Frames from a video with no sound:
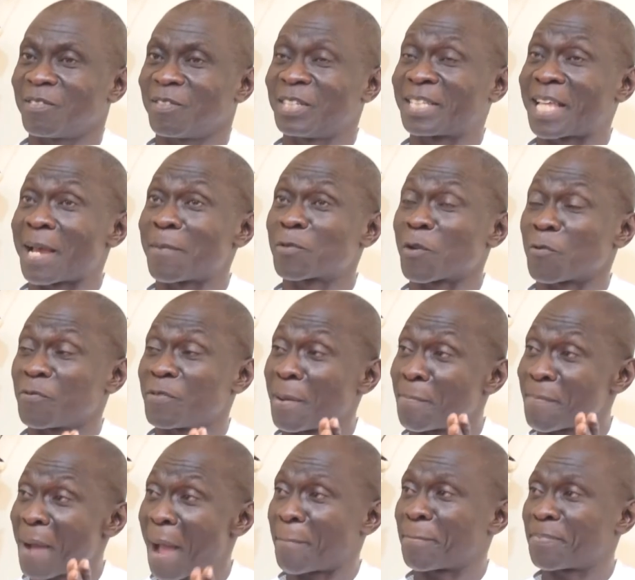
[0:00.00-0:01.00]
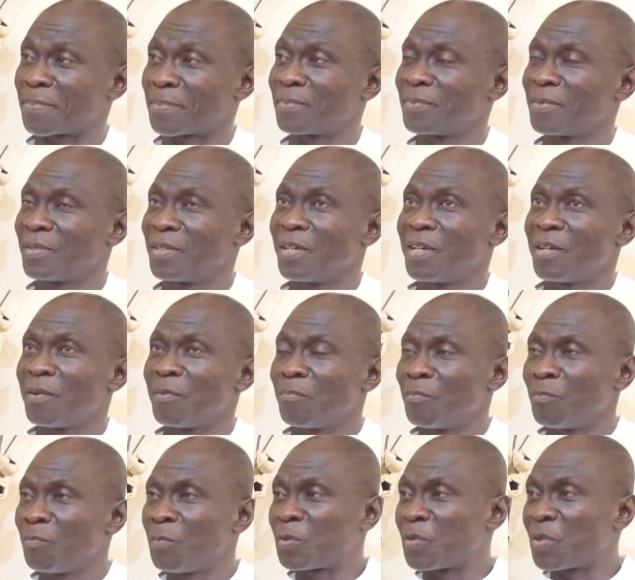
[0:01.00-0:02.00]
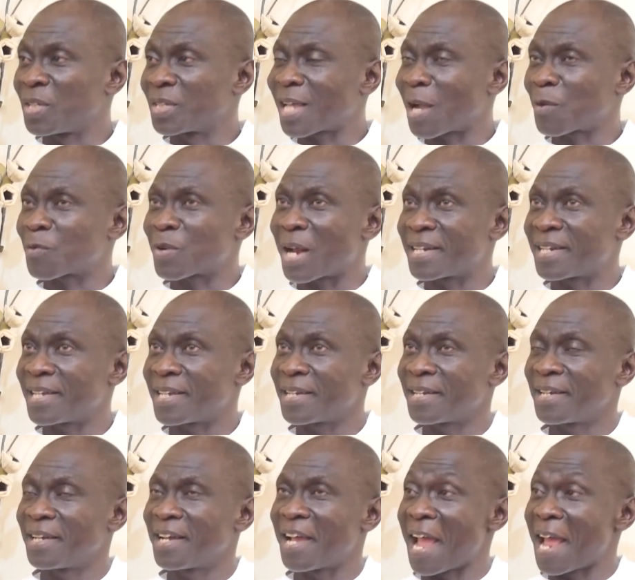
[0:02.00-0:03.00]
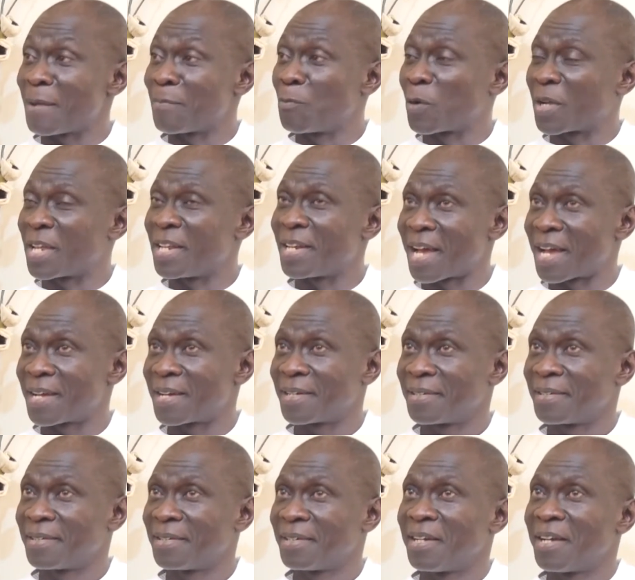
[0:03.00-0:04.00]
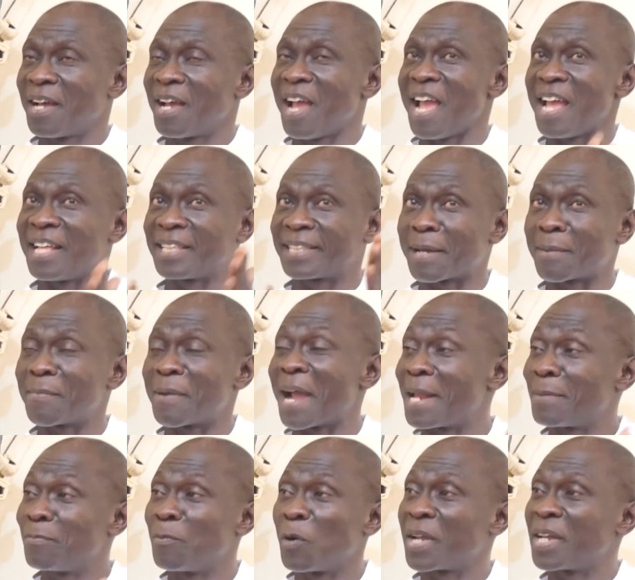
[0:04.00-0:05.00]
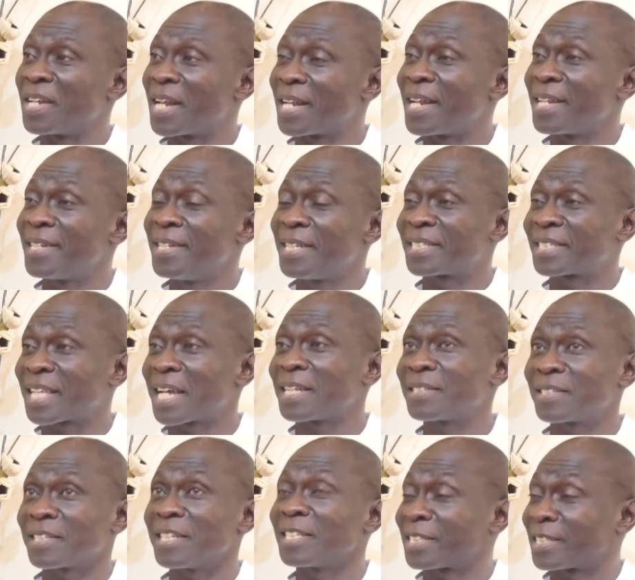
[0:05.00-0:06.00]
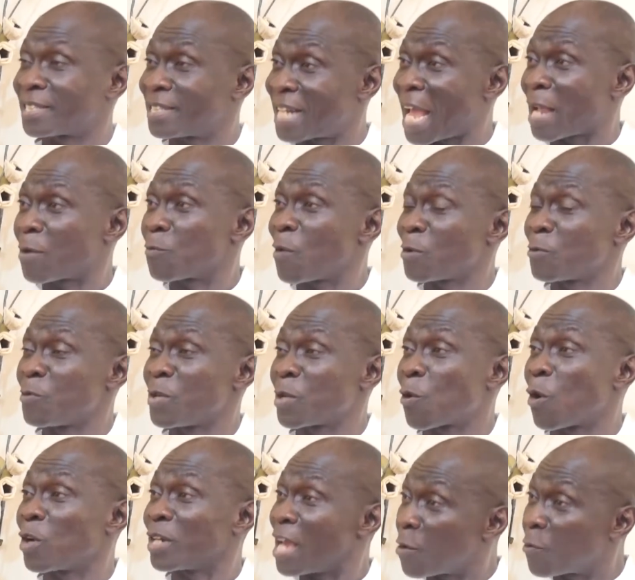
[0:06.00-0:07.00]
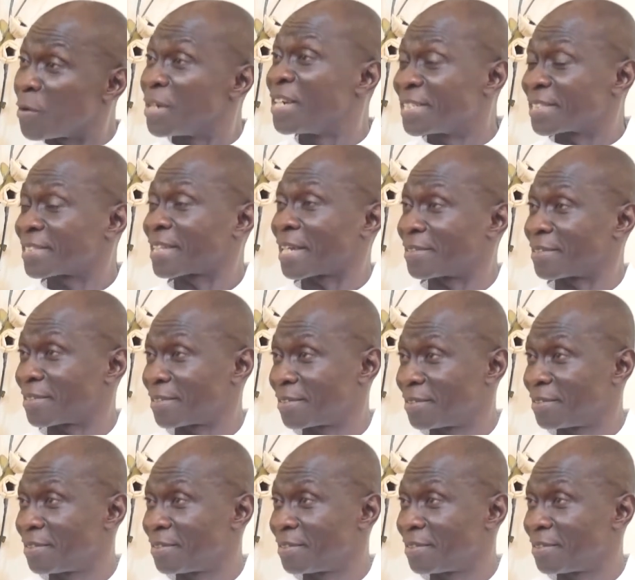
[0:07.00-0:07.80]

in terms of the map between Takoradi and Burkina and Tema and Burkina, the distance is like what we call equidistant.